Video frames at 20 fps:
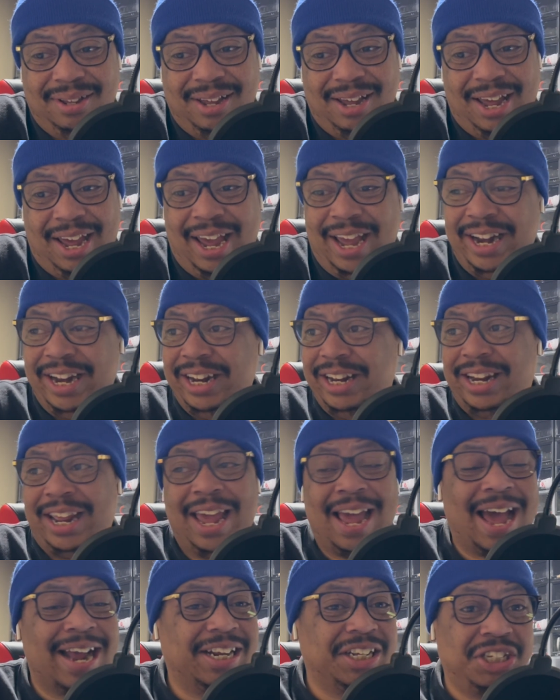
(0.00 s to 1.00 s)
And they
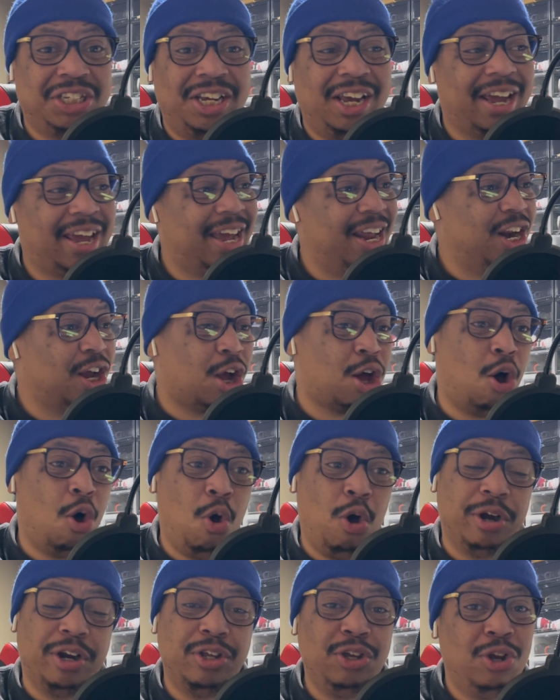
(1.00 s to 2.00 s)
got a chick in the
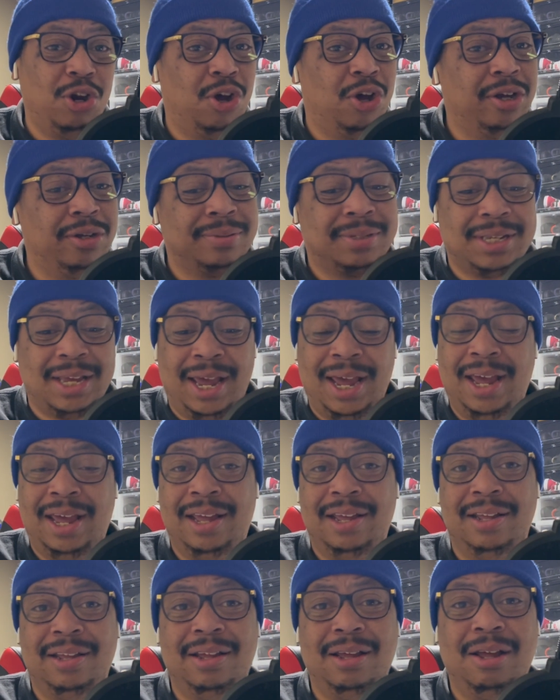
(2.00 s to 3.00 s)
corner, you know what I'm saying?
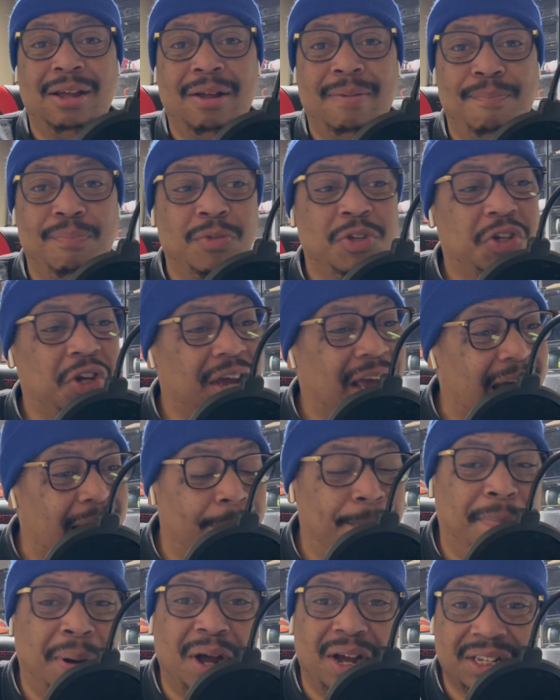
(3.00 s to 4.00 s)
She got
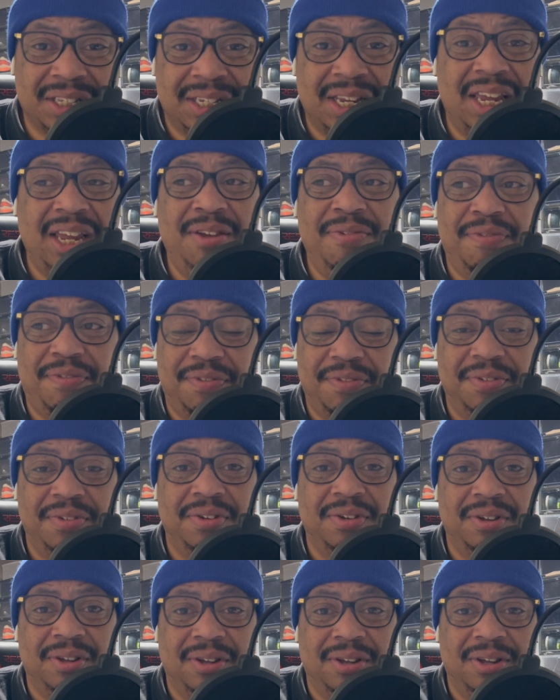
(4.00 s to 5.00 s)
buck teeth,
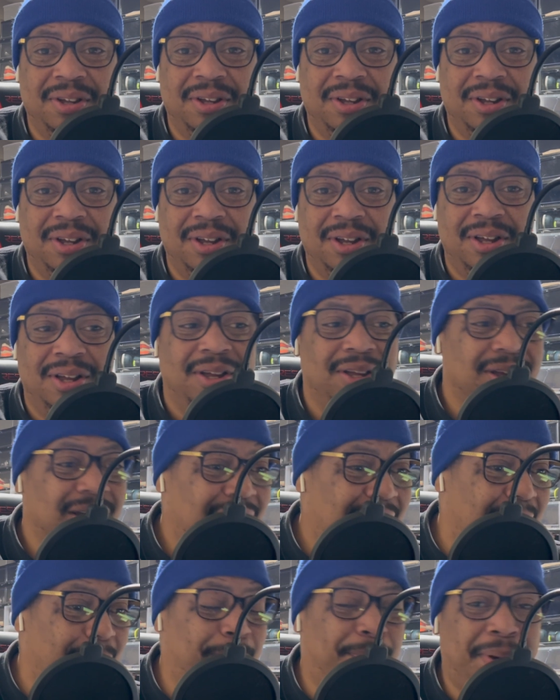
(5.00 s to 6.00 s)

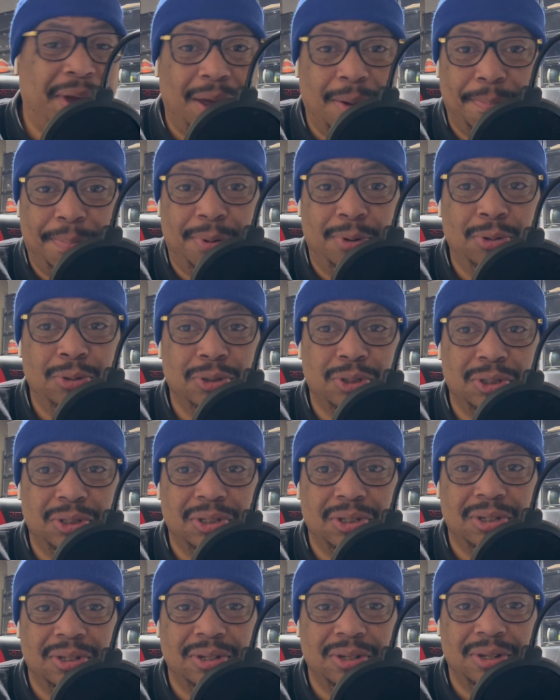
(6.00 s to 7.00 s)
got pimples,
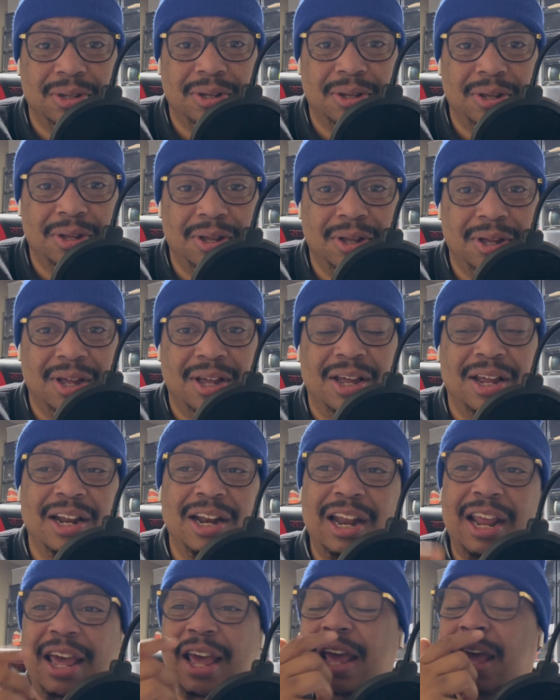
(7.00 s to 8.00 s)

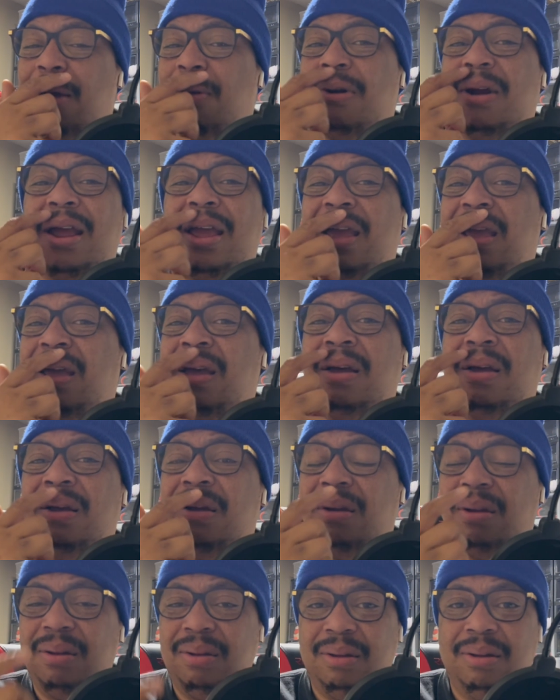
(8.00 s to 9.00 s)
little hair right here,
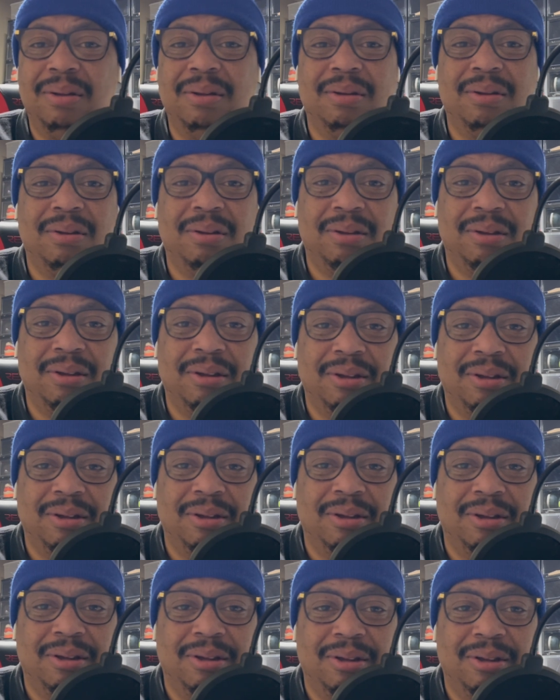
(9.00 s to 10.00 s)

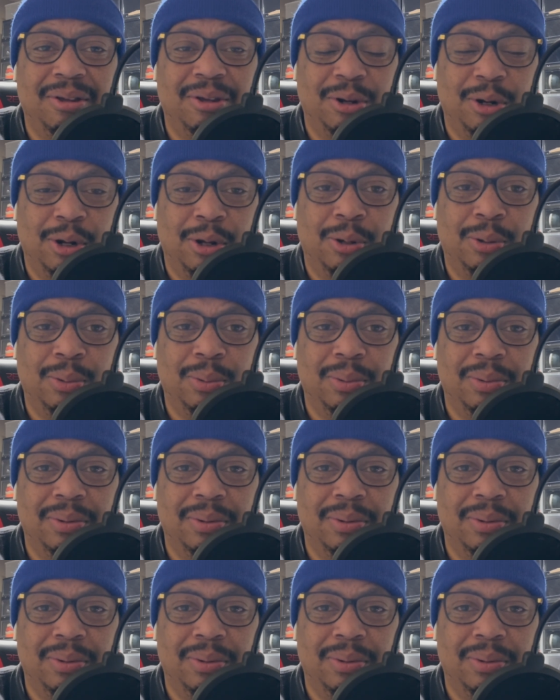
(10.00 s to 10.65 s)
little